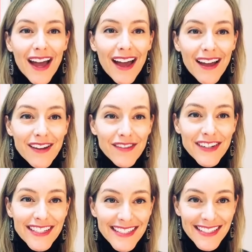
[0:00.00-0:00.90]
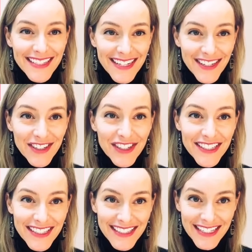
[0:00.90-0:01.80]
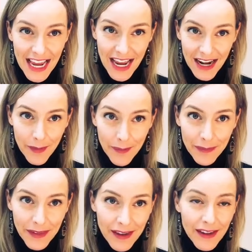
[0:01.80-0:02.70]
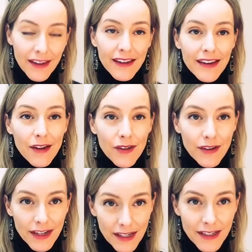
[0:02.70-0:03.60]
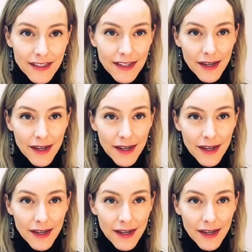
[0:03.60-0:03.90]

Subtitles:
every single day. Now there is,